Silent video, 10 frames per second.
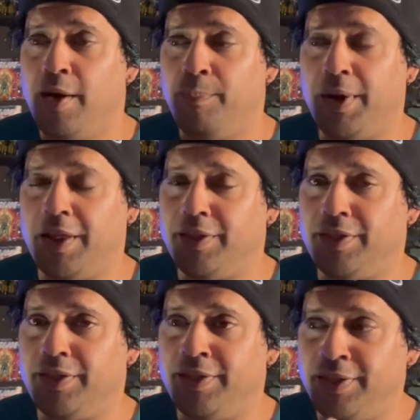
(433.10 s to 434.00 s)
But
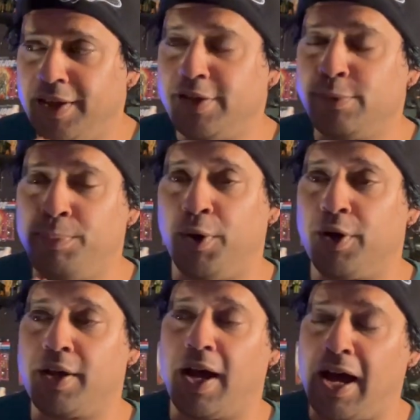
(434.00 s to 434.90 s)
this
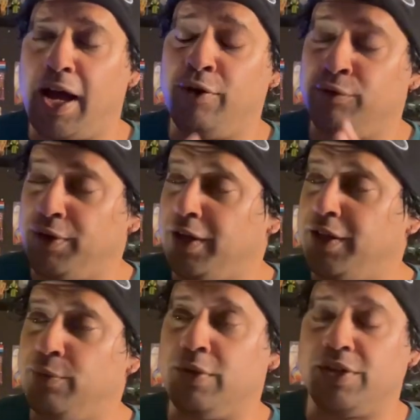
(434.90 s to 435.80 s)
book, I
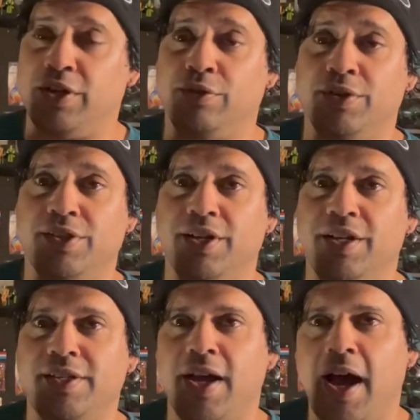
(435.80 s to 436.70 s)
really was interested.
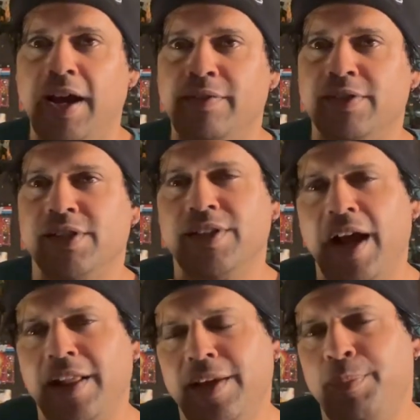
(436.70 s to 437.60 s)
It's kind of
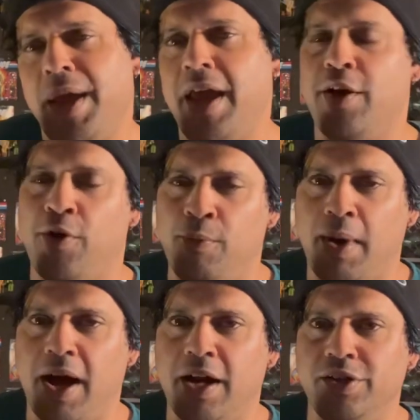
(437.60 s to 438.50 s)
slightly paying
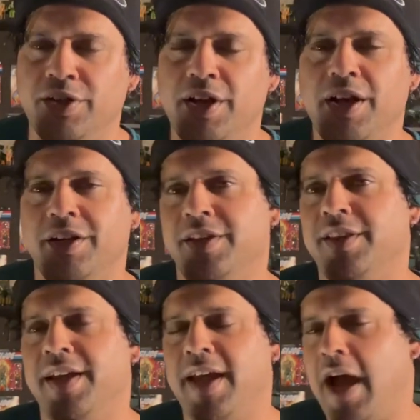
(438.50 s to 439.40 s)
homage to
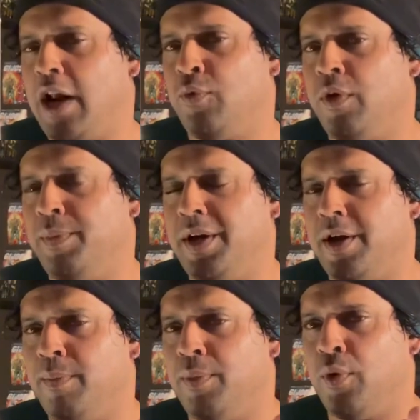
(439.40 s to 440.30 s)
the Catwoman
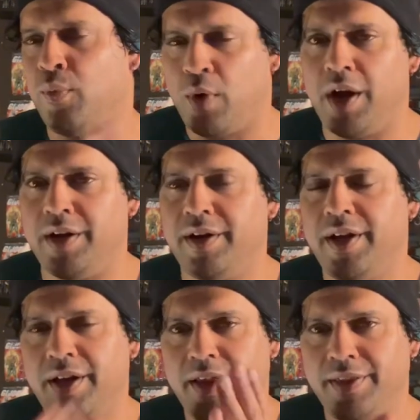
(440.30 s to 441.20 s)
number one
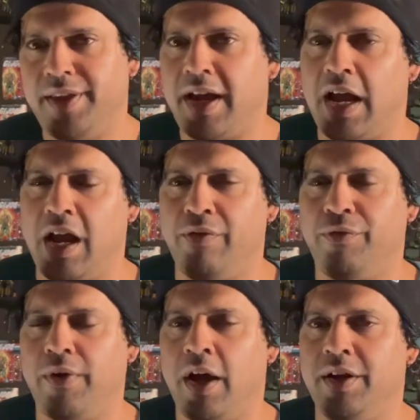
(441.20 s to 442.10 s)
that I've
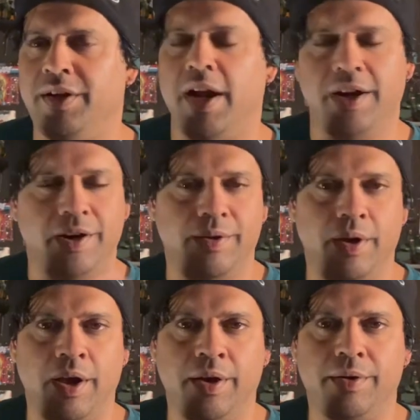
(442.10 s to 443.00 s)
uh, done in
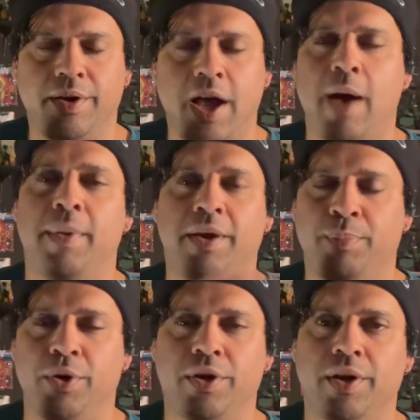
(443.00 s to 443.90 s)
a comic
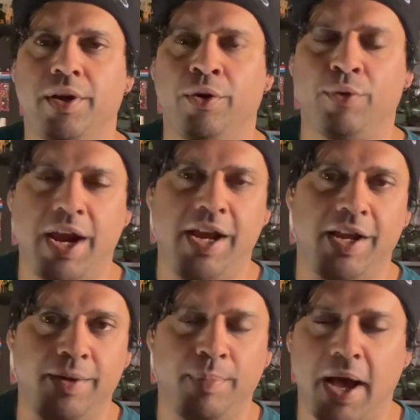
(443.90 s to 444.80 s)
book grading
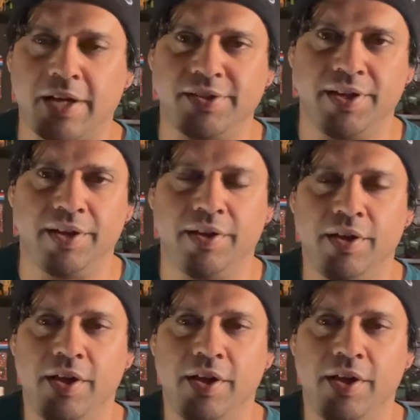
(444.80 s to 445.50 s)
unboxing.